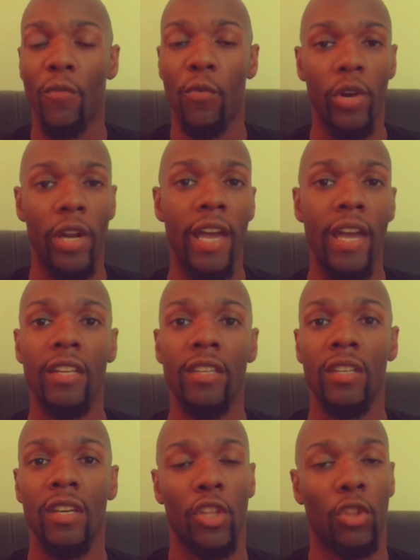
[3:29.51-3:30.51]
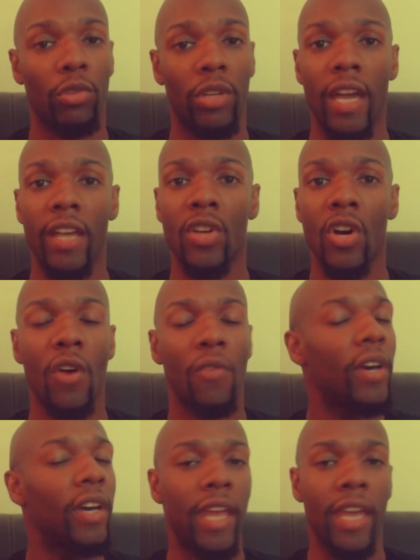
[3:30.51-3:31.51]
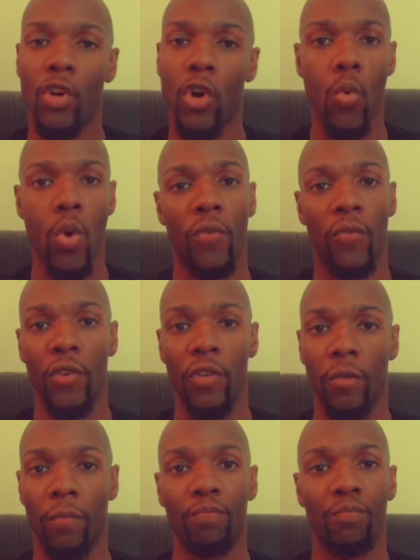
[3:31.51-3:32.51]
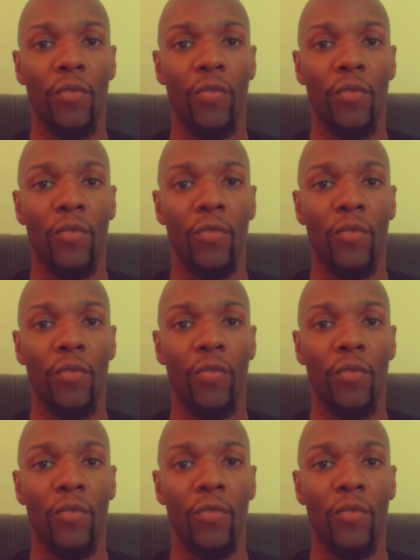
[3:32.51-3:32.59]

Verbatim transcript: Four days, three days off, it ain't gonna work for you.